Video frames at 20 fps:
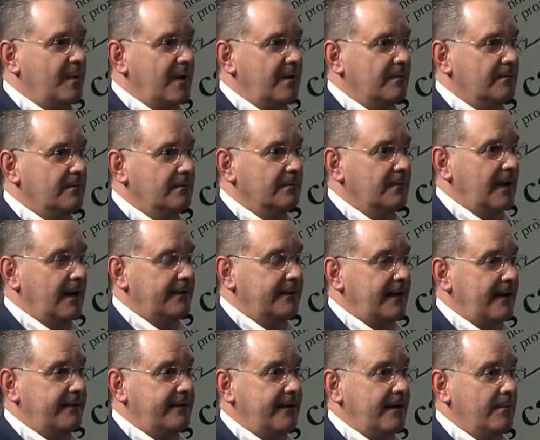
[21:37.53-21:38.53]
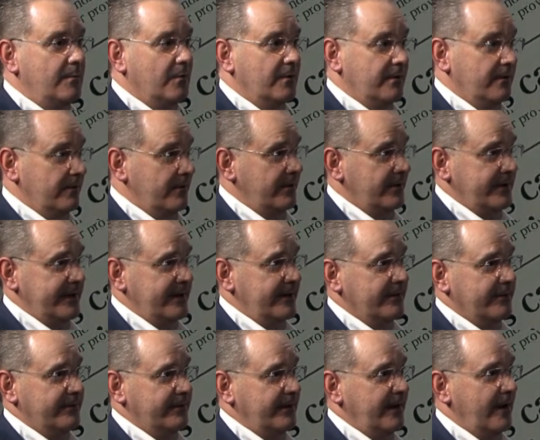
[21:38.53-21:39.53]
spent, at that time, more than 30
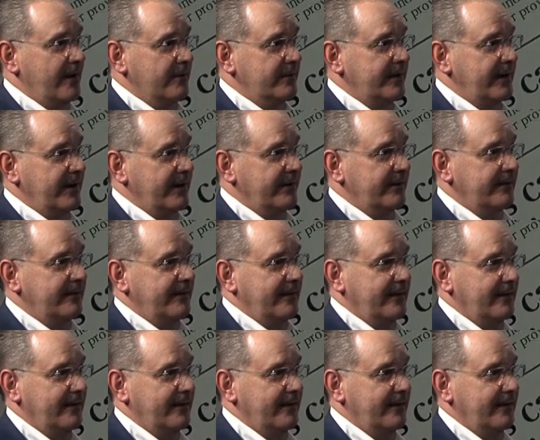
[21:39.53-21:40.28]
years in healthcare.